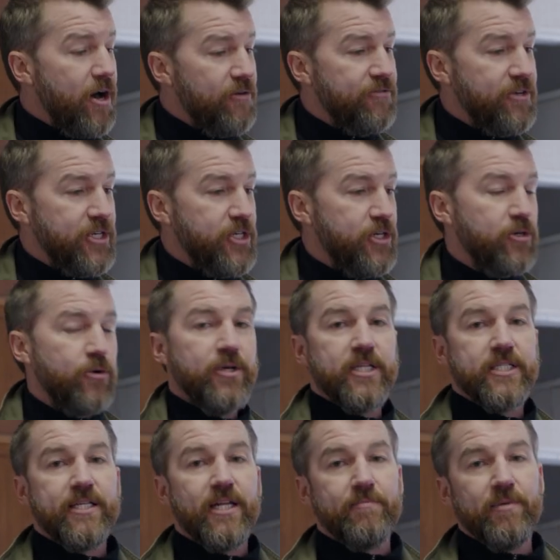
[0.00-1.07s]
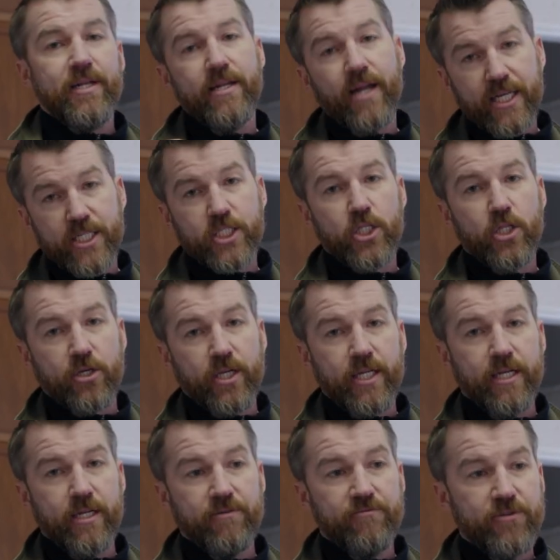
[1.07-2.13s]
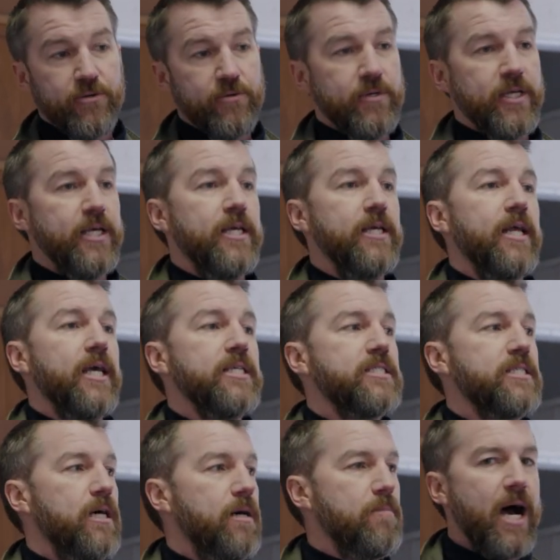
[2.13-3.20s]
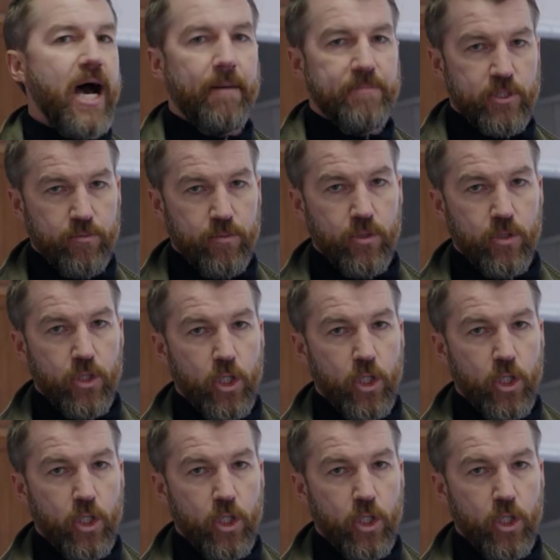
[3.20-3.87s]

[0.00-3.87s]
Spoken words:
often you're going to set up a nice looking interview in a suboptimal